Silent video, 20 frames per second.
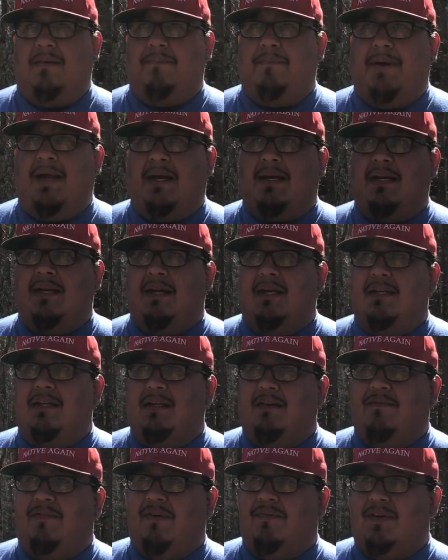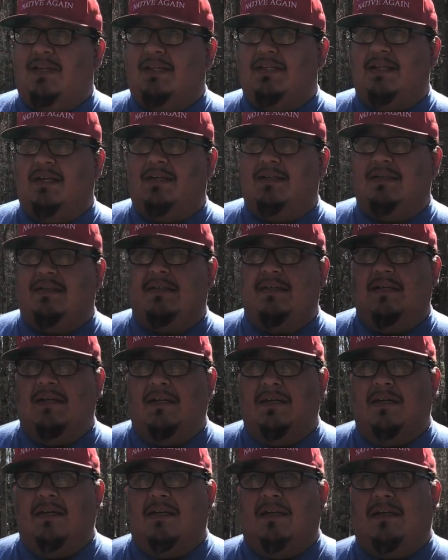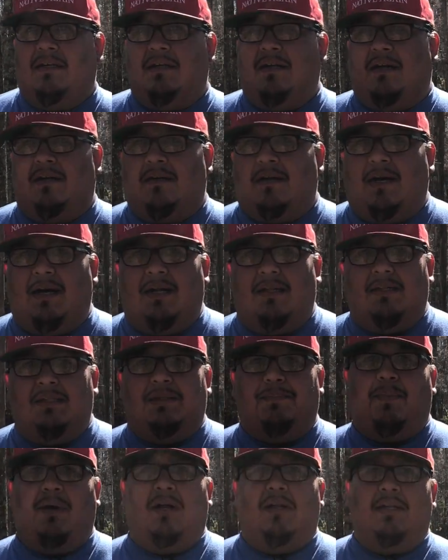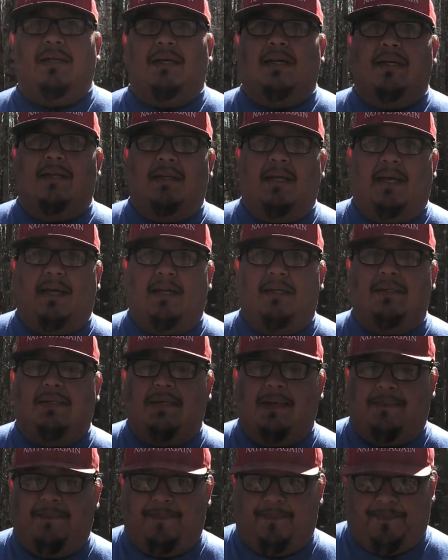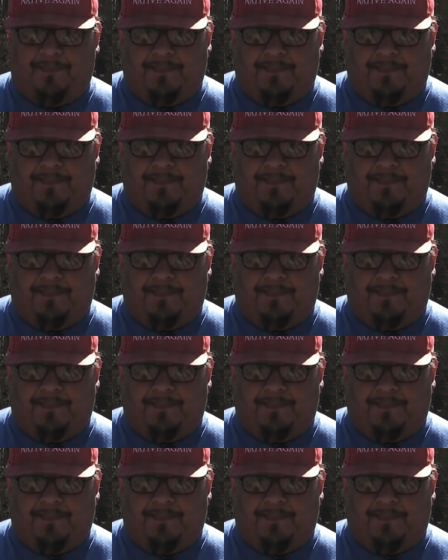back in 1956, Dr. Alan Spaulding had taken some